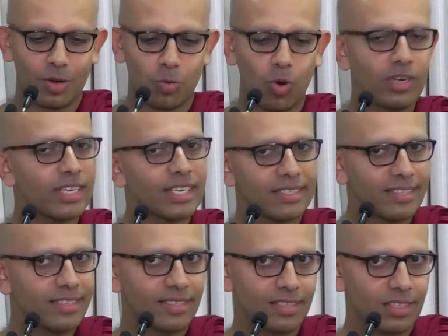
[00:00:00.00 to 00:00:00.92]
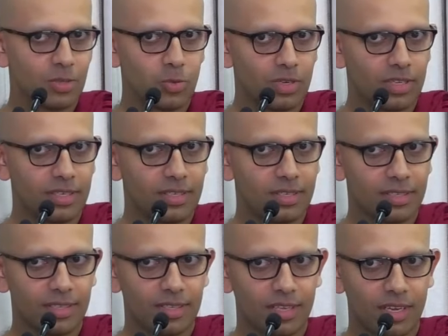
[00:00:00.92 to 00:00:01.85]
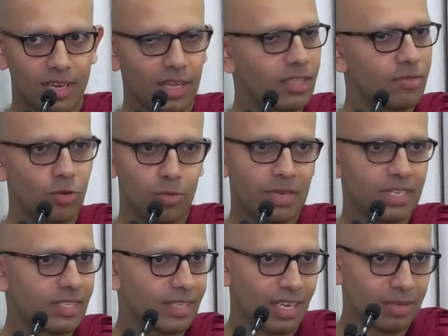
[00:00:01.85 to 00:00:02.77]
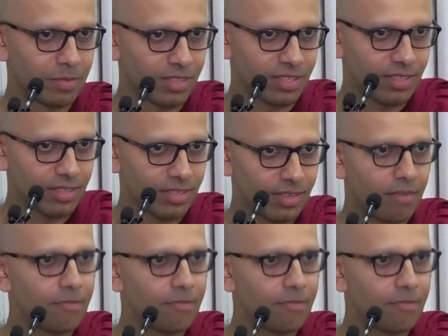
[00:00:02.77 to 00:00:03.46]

What exists in this world are the four basic elements.